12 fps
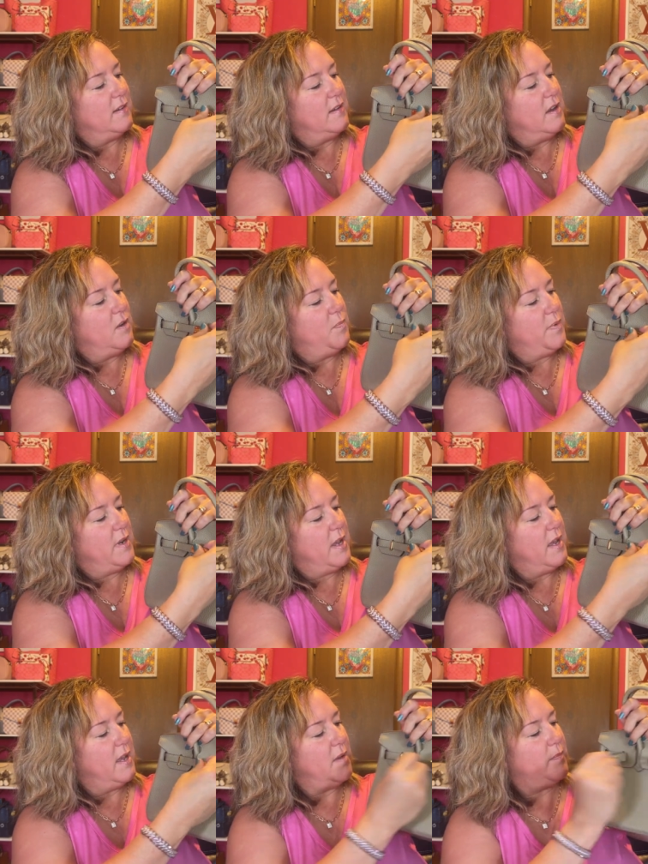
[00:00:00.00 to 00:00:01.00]
open
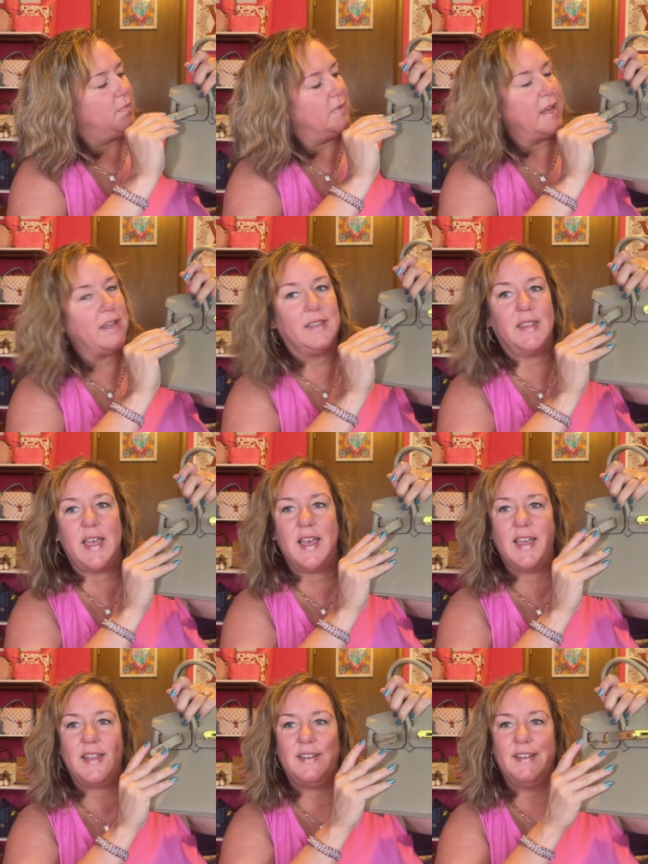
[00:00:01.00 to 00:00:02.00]
up like
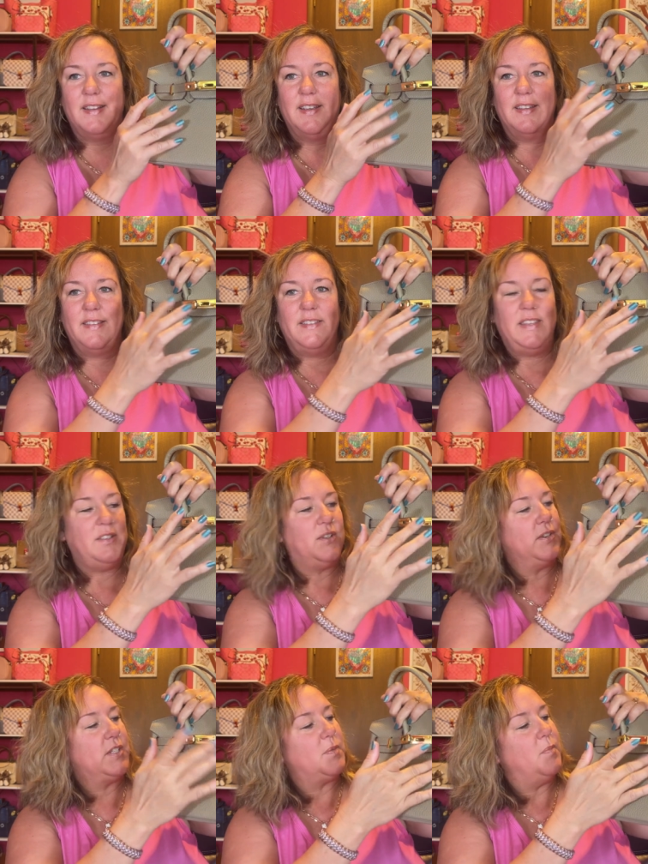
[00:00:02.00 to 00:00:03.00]
that. These
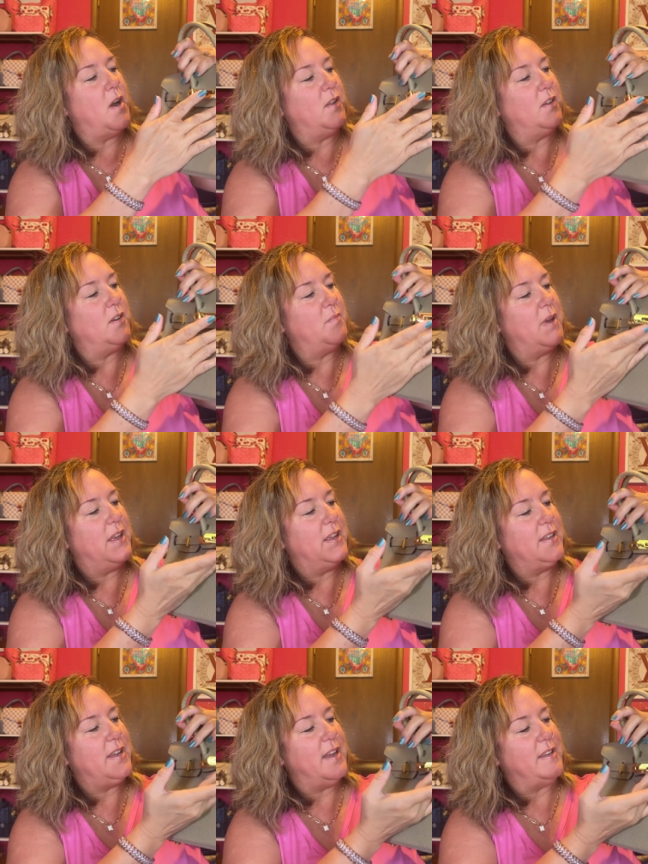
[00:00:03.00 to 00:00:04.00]
are smaller,
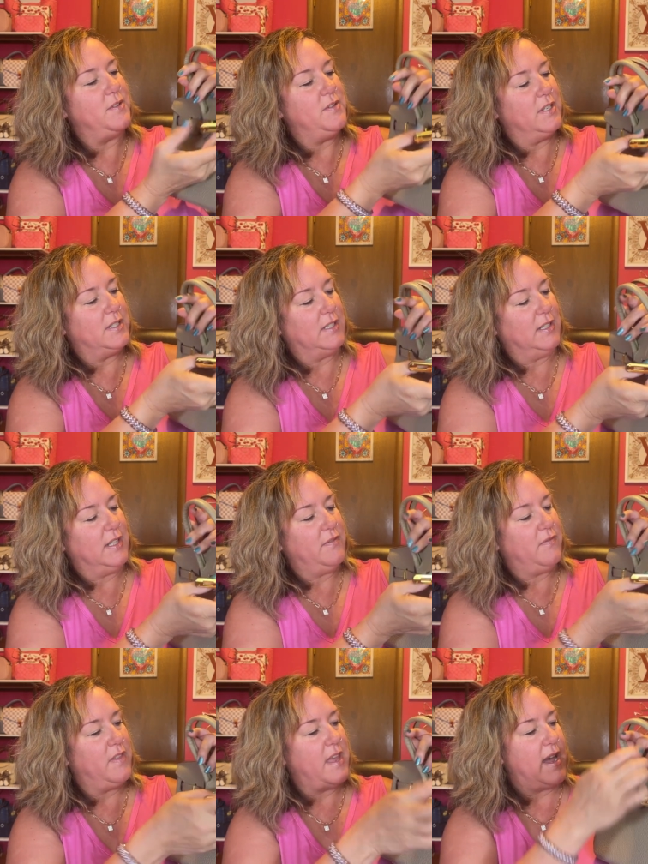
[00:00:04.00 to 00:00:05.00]
but yeah, you just
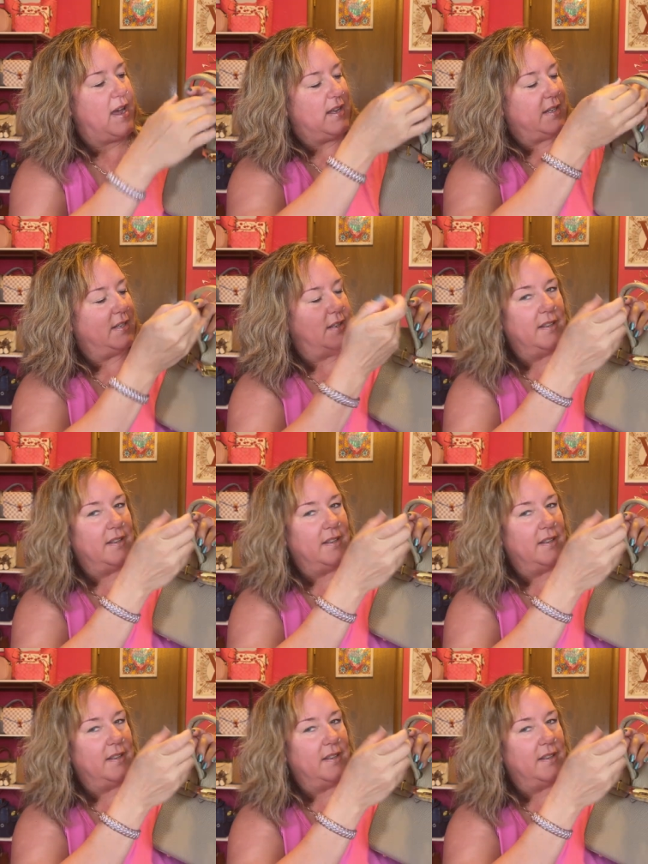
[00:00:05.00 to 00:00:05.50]
lift that.